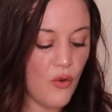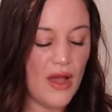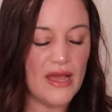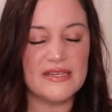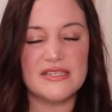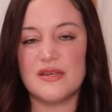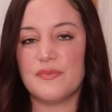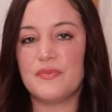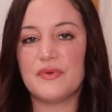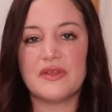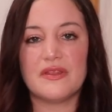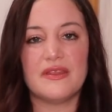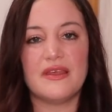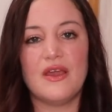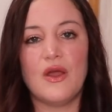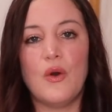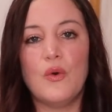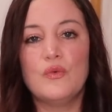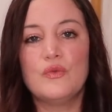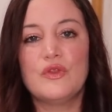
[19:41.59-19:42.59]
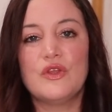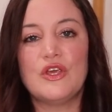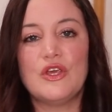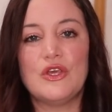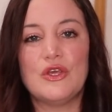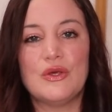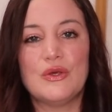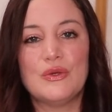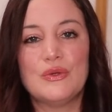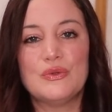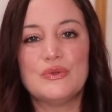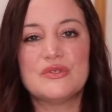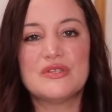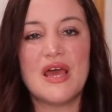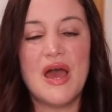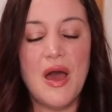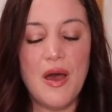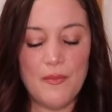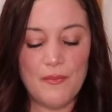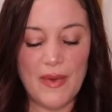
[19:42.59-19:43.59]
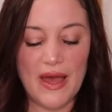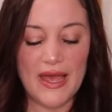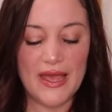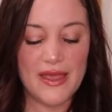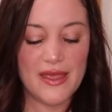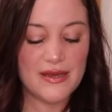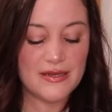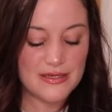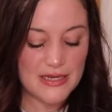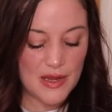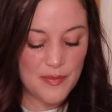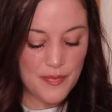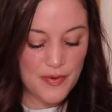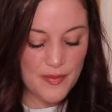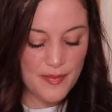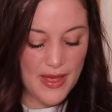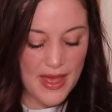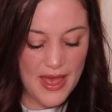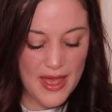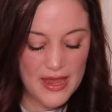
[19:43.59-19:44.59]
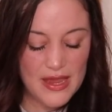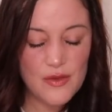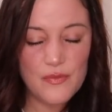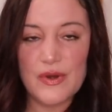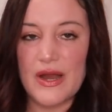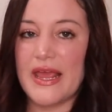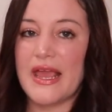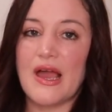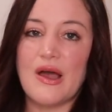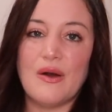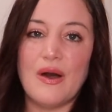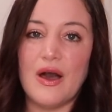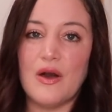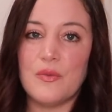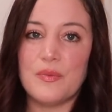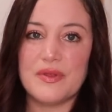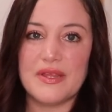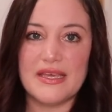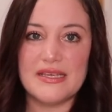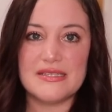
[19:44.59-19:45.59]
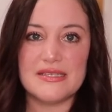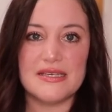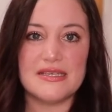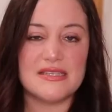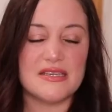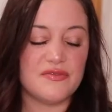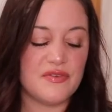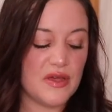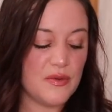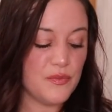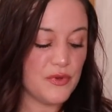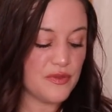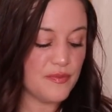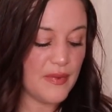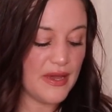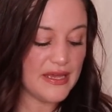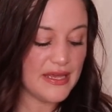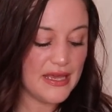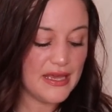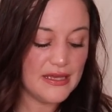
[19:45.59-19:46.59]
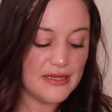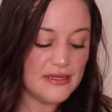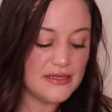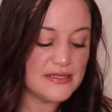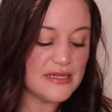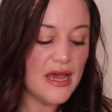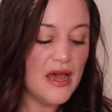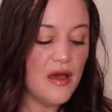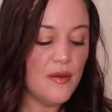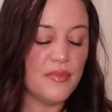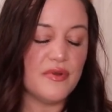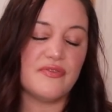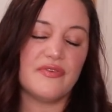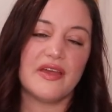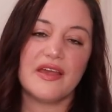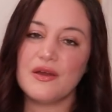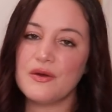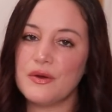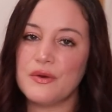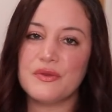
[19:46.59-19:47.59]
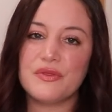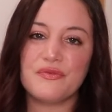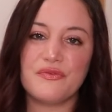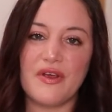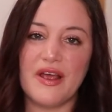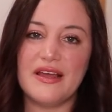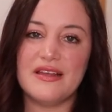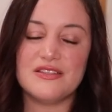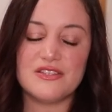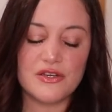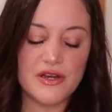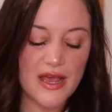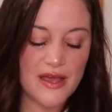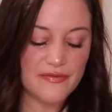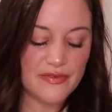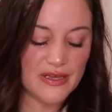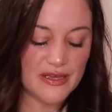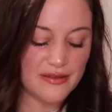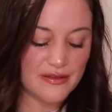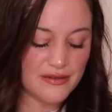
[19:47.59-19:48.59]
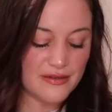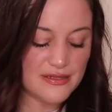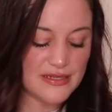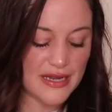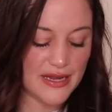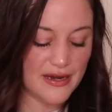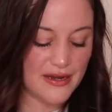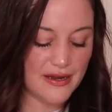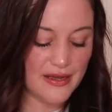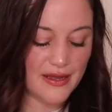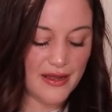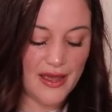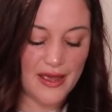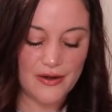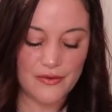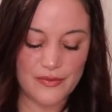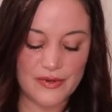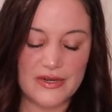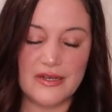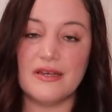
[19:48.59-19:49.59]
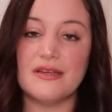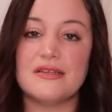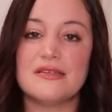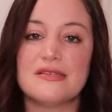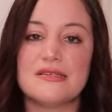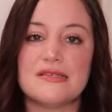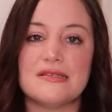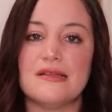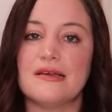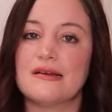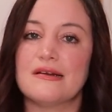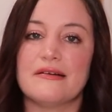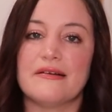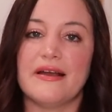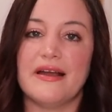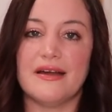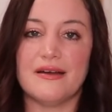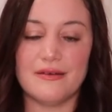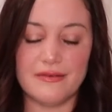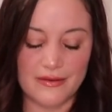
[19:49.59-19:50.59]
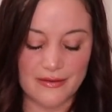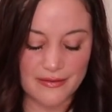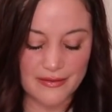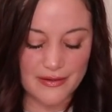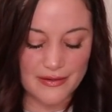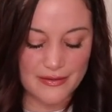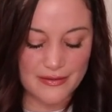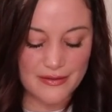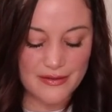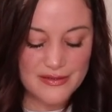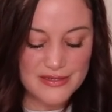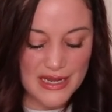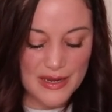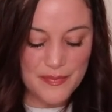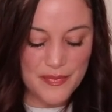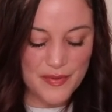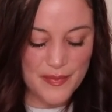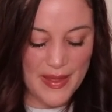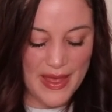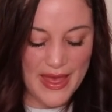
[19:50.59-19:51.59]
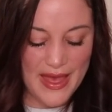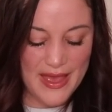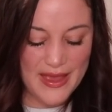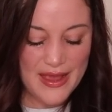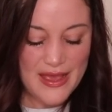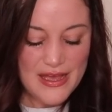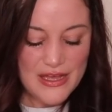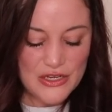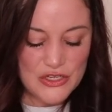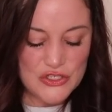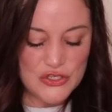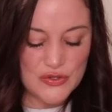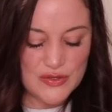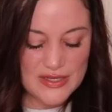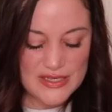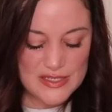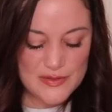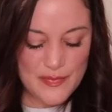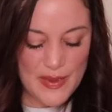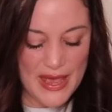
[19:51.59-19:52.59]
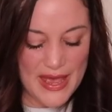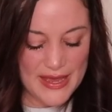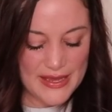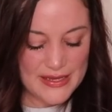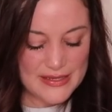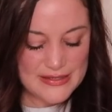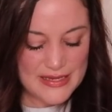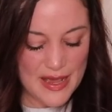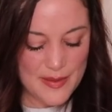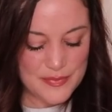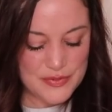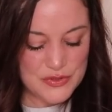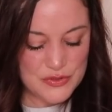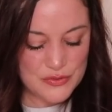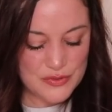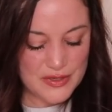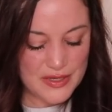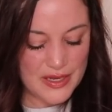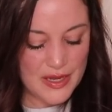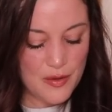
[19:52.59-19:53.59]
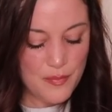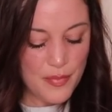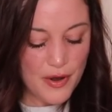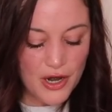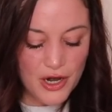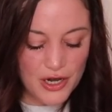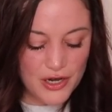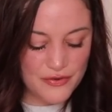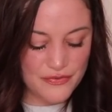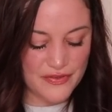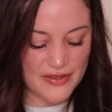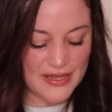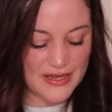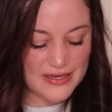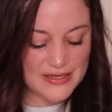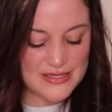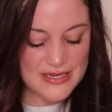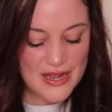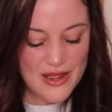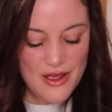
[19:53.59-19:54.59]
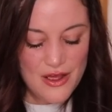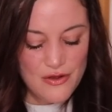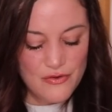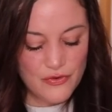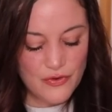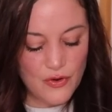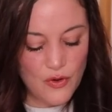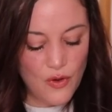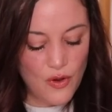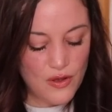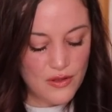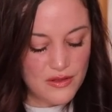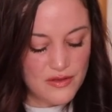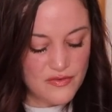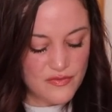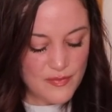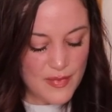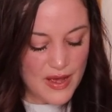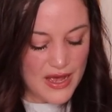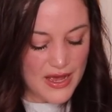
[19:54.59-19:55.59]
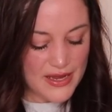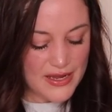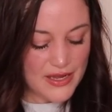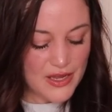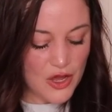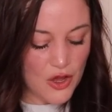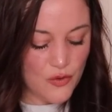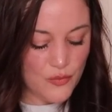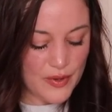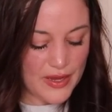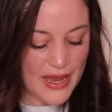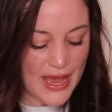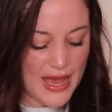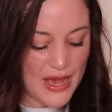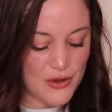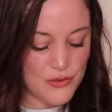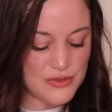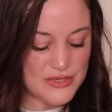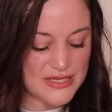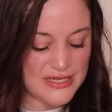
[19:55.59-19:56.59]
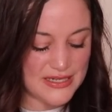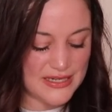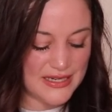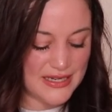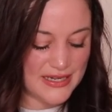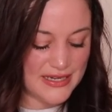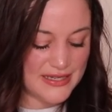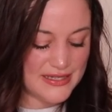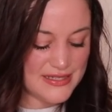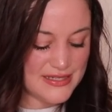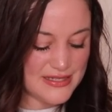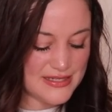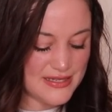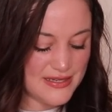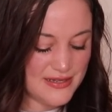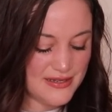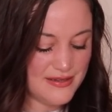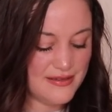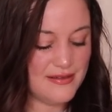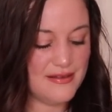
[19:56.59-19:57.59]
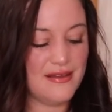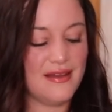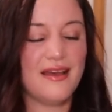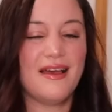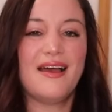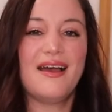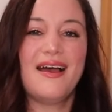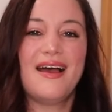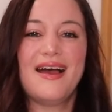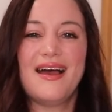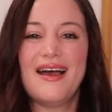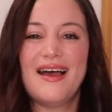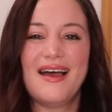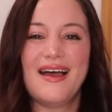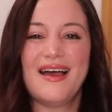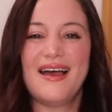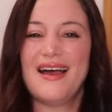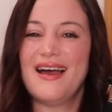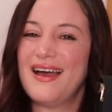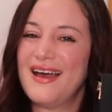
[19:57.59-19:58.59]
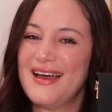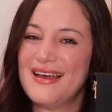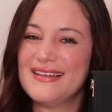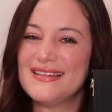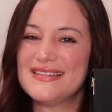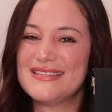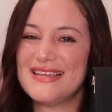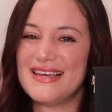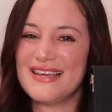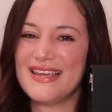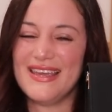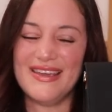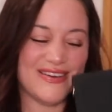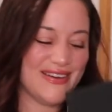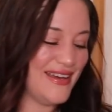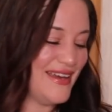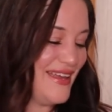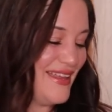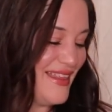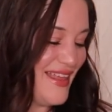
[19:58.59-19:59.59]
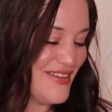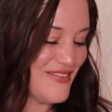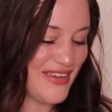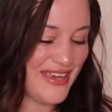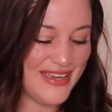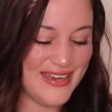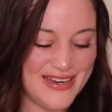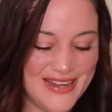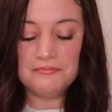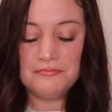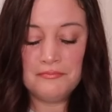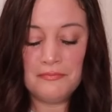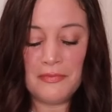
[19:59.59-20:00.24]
I typically only use my diaper bag when I go out places if I'm with my kids, but if I go out with friends or have like a little date night, I don't want to slug around a little diaper bag, so this bag is absolutely perfect for all of my going out needs. So cute, I love it.